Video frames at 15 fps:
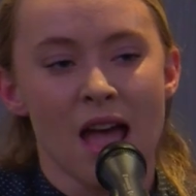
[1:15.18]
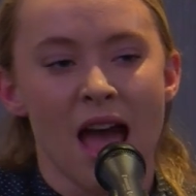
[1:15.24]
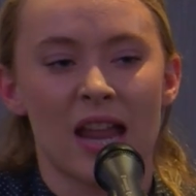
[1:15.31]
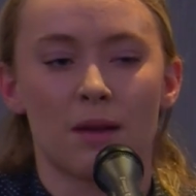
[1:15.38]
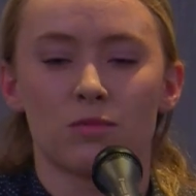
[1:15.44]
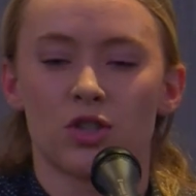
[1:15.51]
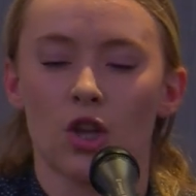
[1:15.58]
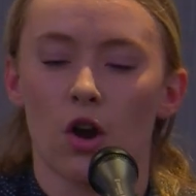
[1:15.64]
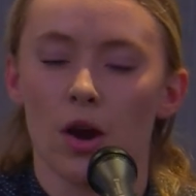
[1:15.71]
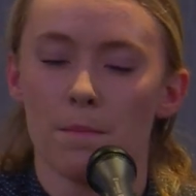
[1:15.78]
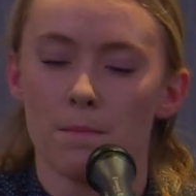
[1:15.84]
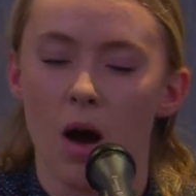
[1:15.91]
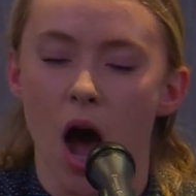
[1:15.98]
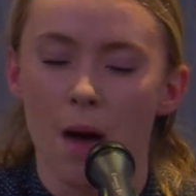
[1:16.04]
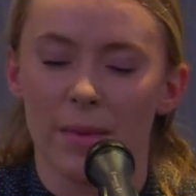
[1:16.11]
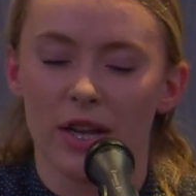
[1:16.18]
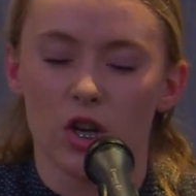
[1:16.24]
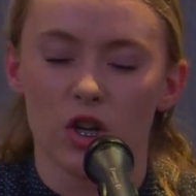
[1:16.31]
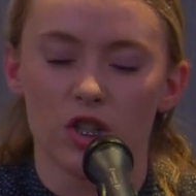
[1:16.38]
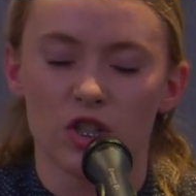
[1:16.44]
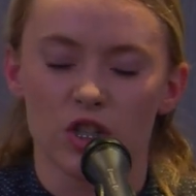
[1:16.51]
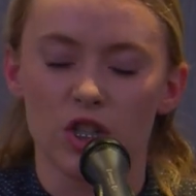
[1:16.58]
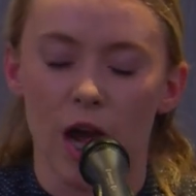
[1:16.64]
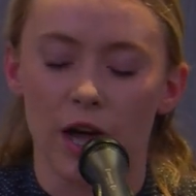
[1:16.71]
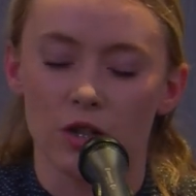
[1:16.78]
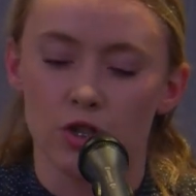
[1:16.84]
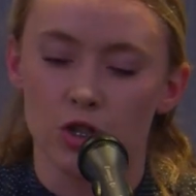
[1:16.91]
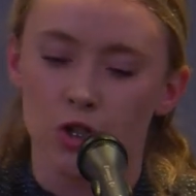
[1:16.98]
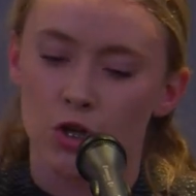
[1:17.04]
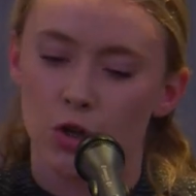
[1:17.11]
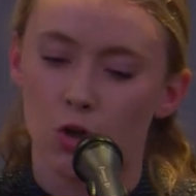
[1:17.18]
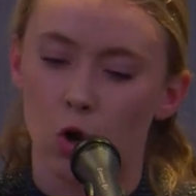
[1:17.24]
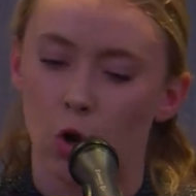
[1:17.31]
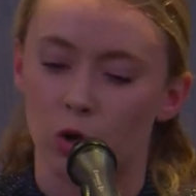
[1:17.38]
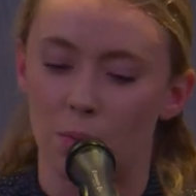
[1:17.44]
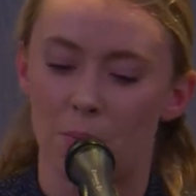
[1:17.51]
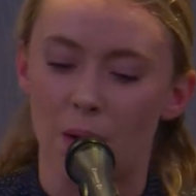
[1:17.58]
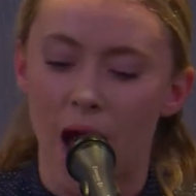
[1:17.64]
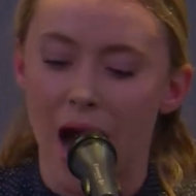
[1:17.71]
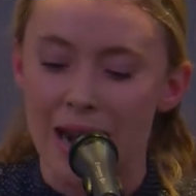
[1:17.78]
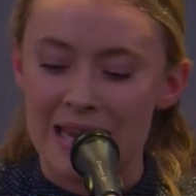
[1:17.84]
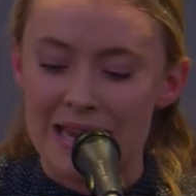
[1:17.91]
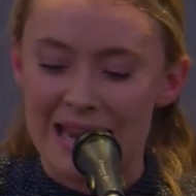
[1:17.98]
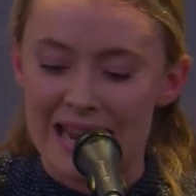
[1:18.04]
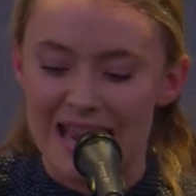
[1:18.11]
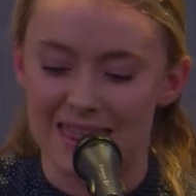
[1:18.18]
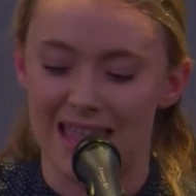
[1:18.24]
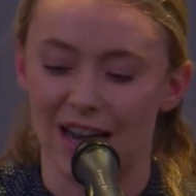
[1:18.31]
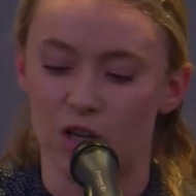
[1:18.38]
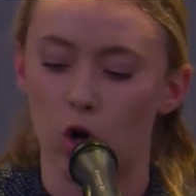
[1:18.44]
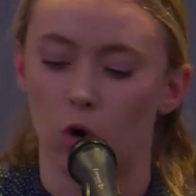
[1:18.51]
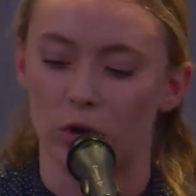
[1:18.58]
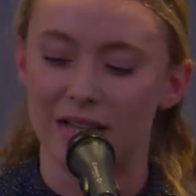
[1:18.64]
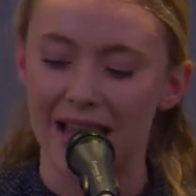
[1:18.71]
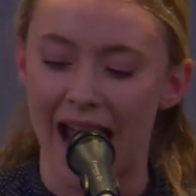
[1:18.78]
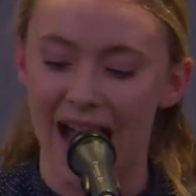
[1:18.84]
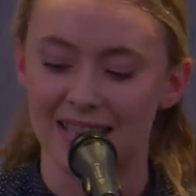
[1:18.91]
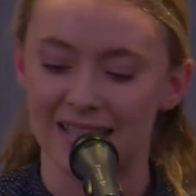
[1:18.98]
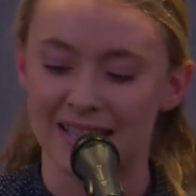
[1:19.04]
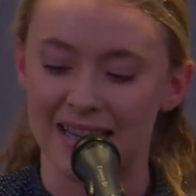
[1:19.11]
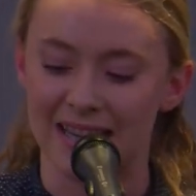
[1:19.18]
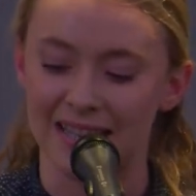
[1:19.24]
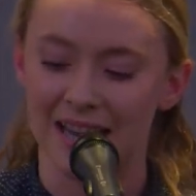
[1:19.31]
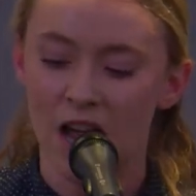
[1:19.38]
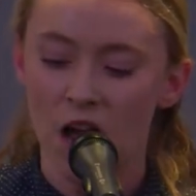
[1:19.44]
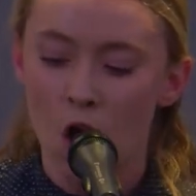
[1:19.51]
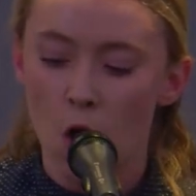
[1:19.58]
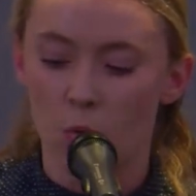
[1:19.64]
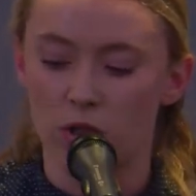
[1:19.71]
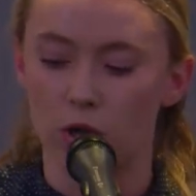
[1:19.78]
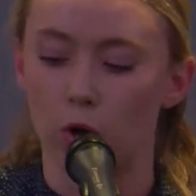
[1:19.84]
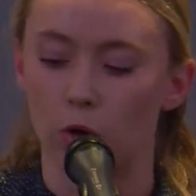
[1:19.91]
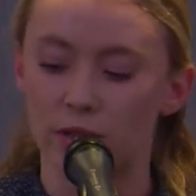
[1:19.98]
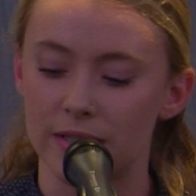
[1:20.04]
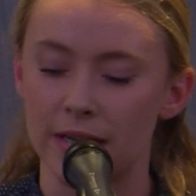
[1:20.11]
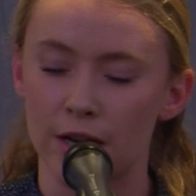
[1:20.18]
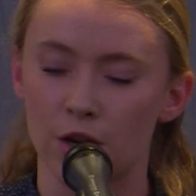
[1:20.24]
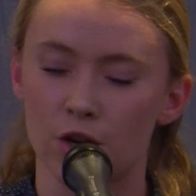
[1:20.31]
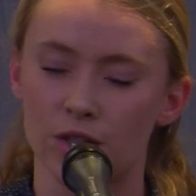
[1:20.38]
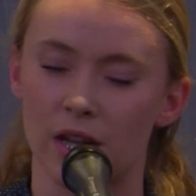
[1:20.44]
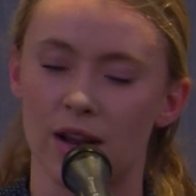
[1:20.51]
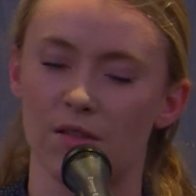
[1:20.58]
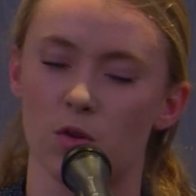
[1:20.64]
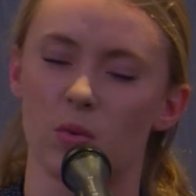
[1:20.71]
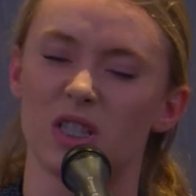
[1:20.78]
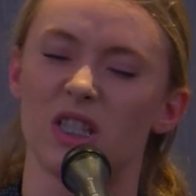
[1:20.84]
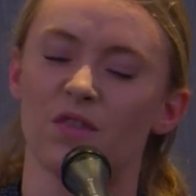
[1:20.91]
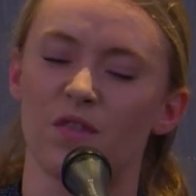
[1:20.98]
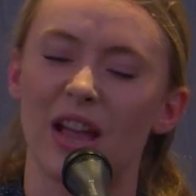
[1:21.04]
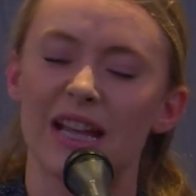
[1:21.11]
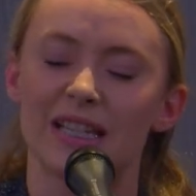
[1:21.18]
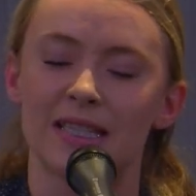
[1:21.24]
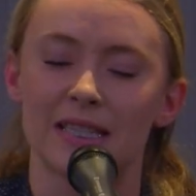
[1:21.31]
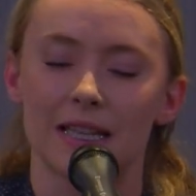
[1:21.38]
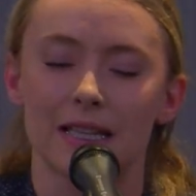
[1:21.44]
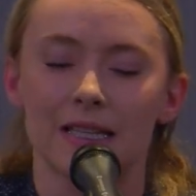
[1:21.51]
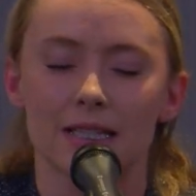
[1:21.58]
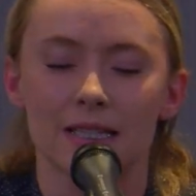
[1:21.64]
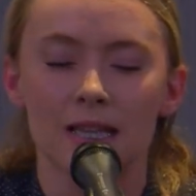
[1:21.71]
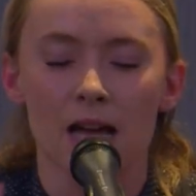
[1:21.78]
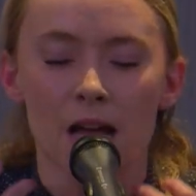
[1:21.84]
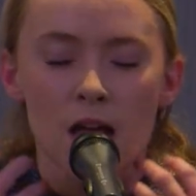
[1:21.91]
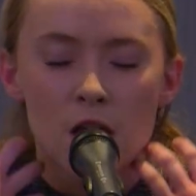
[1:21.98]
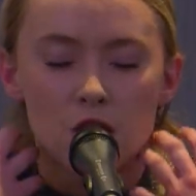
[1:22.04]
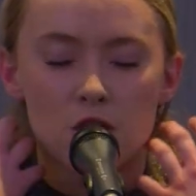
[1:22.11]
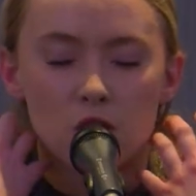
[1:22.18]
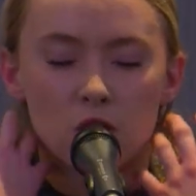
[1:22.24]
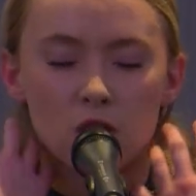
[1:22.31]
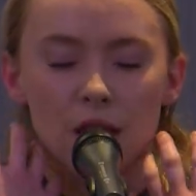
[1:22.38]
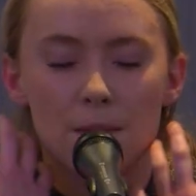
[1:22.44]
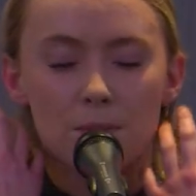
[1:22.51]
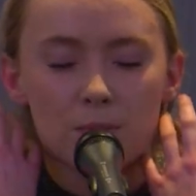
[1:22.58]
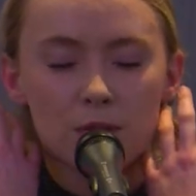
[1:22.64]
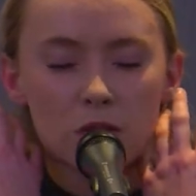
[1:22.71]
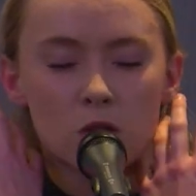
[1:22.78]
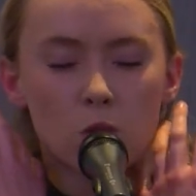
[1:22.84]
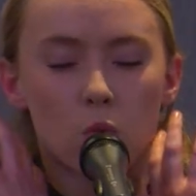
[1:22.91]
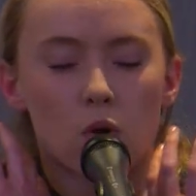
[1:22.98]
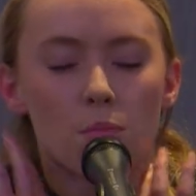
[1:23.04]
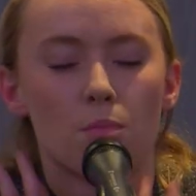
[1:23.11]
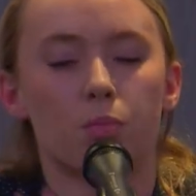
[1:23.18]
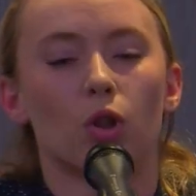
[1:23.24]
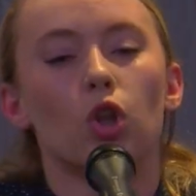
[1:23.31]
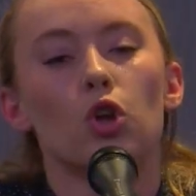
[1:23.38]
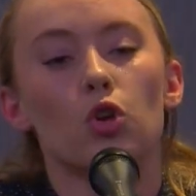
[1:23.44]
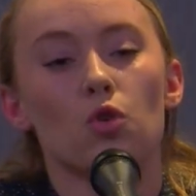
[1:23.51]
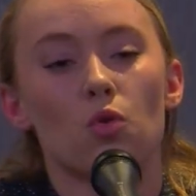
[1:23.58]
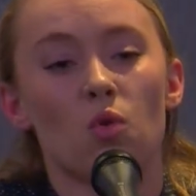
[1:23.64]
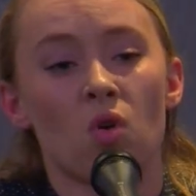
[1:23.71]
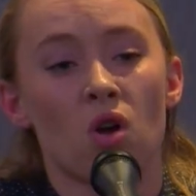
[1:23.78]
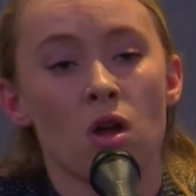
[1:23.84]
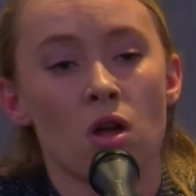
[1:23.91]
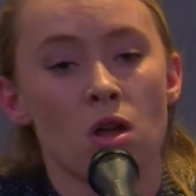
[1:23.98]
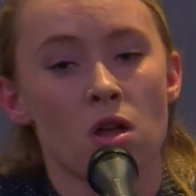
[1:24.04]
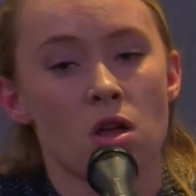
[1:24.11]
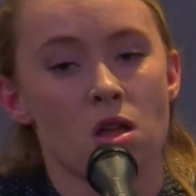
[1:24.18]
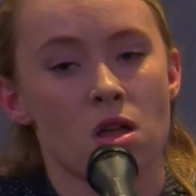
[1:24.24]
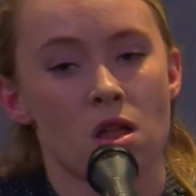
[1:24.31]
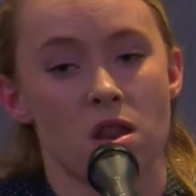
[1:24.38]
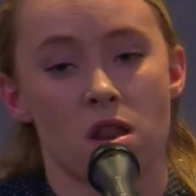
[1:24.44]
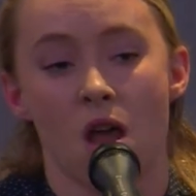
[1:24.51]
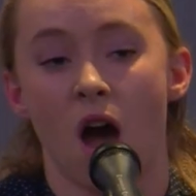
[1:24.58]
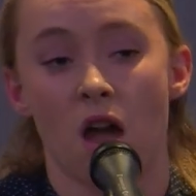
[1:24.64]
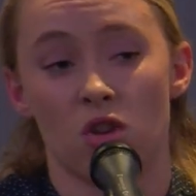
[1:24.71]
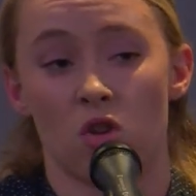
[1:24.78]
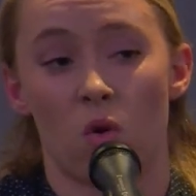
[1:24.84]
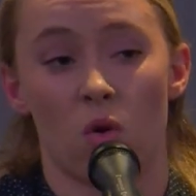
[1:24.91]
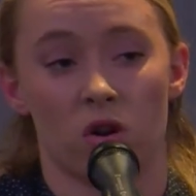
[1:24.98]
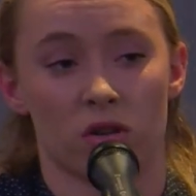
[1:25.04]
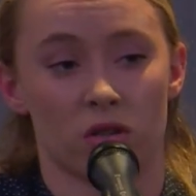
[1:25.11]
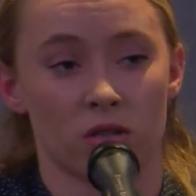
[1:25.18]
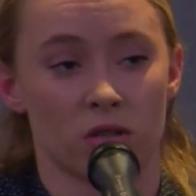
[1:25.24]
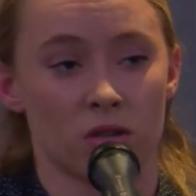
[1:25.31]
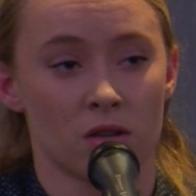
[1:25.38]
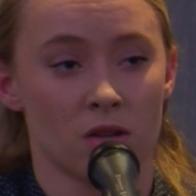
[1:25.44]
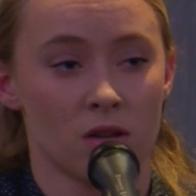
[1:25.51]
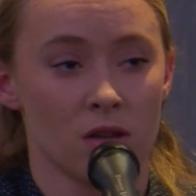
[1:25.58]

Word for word: And I'm sorry, Mom, I couldn't touch your cold body in that cold casket with cold tears on everyone's faces. Your lips were blue and not yours.